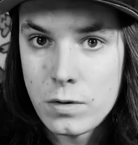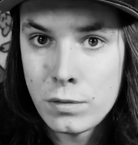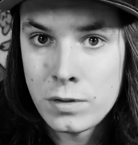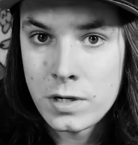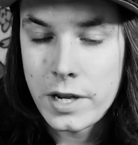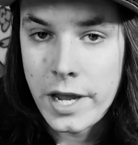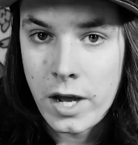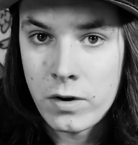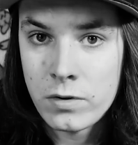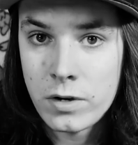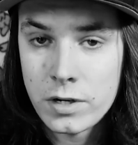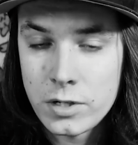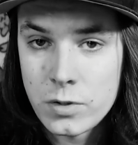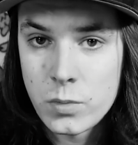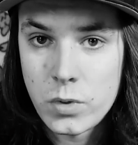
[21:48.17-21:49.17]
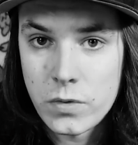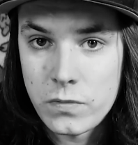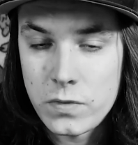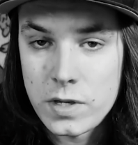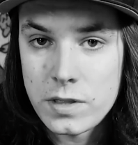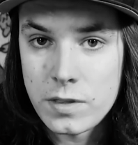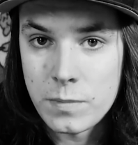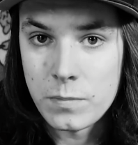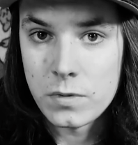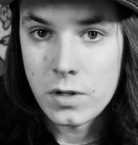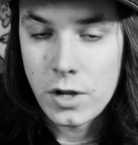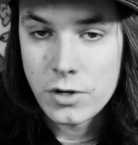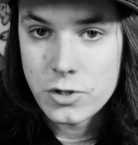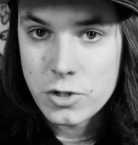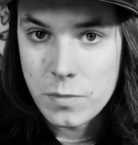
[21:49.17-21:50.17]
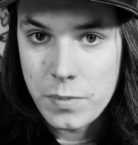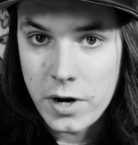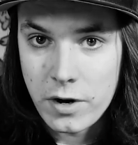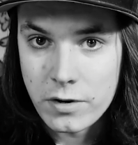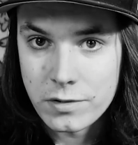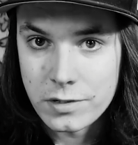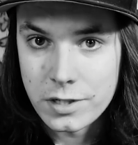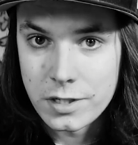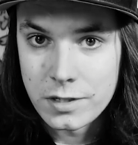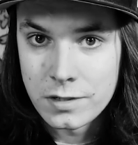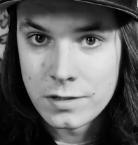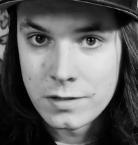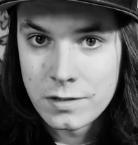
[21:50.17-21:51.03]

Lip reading: couldn't count on you to feed them lunch, apparently.